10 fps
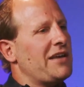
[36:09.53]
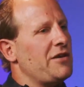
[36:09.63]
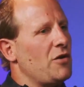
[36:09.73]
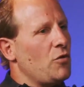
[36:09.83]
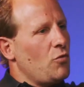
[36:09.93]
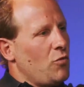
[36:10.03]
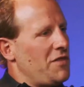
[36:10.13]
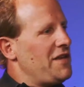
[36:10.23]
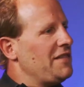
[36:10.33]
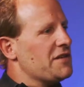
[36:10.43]
One
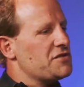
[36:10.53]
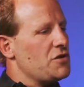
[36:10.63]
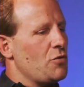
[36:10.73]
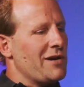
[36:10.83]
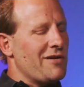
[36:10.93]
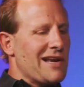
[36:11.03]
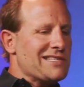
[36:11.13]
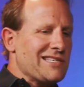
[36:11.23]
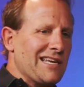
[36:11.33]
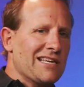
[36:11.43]
thing that's so
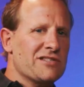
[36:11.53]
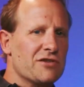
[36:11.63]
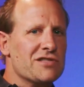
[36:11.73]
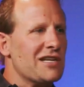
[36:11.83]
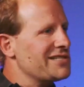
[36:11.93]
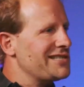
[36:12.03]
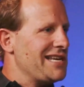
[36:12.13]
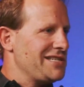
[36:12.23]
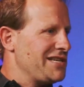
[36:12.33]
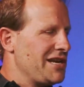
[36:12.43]
interesting is there's such a
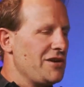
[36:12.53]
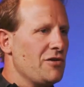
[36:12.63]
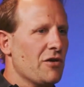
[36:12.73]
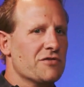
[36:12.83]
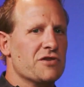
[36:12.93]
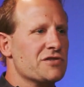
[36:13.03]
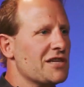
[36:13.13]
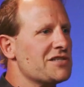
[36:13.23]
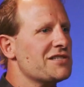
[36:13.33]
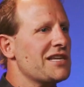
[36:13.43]
tension, and this, there's
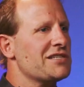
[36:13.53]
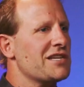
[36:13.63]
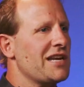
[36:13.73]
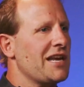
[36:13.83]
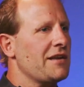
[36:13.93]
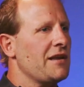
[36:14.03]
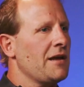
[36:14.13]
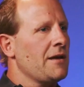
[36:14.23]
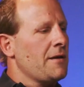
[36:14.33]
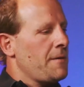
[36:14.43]
such a tension in
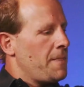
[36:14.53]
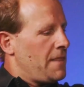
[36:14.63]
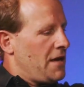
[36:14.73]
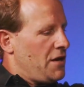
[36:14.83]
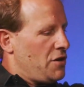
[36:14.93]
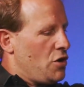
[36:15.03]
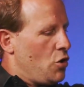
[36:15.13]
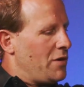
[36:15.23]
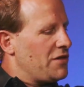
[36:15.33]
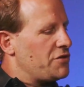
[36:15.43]

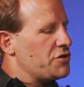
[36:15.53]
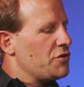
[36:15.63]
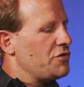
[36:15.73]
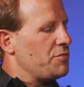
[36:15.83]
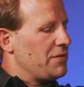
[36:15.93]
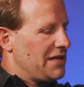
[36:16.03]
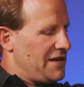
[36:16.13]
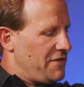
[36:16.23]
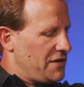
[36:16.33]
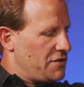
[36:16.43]
knowing the truth,
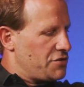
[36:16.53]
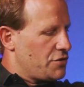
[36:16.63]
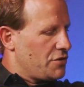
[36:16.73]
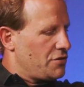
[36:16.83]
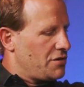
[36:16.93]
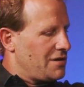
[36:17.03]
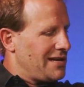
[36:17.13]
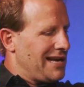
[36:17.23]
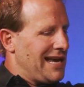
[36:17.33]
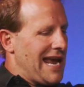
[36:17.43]
believing the truth,
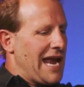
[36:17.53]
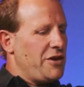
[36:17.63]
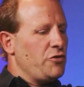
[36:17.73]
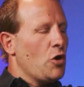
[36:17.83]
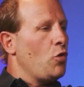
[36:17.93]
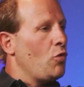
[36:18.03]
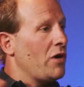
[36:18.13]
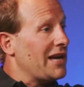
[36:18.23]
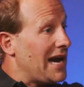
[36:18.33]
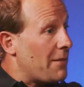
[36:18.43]
and you don't want
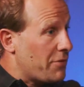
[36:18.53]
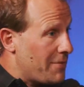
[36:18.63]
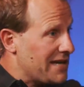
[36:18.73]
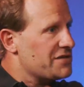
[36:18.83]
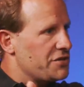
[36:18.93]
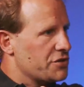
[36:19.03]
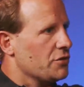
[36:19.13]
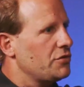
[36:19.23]
to compromise the truth.